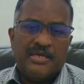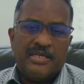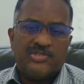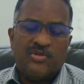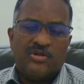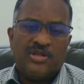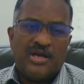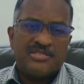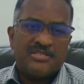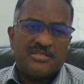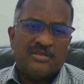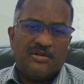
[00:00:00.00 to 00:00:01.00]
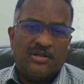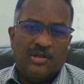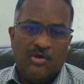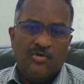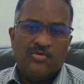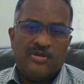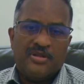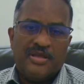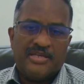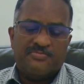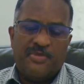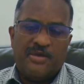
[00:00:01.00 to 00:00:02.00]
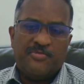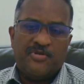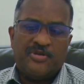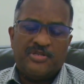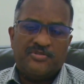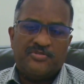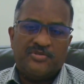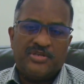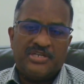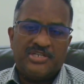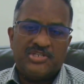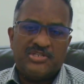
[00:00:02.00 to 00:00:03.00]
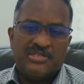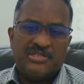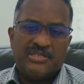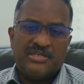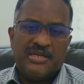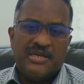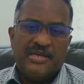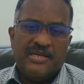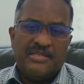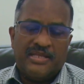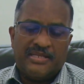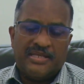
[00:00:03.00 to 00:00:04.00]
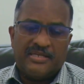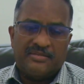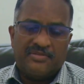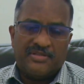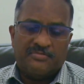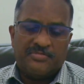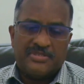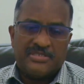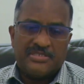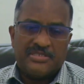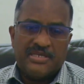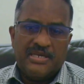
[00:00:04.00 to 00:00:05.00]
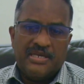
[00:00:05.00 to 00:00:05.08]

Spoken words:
it's not us alone as Babcock Ntuthuko Engineering that can develop this.